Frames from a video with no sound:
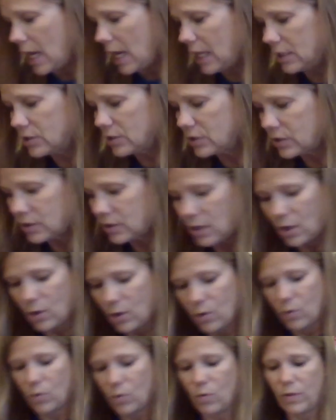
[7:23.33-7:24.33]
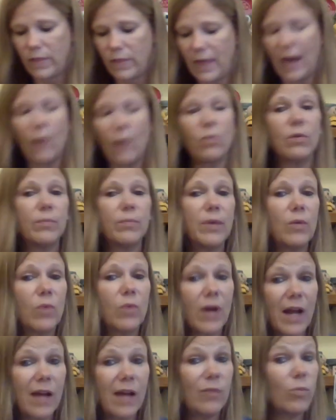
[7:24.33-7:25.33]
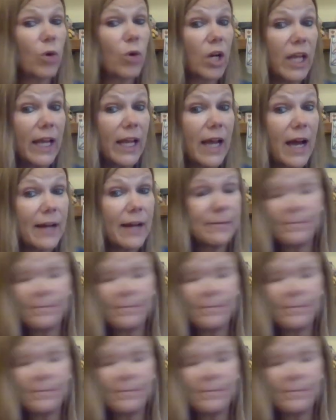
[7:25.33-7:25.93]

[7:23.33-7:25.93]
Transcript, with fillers: and so that will be what I'm working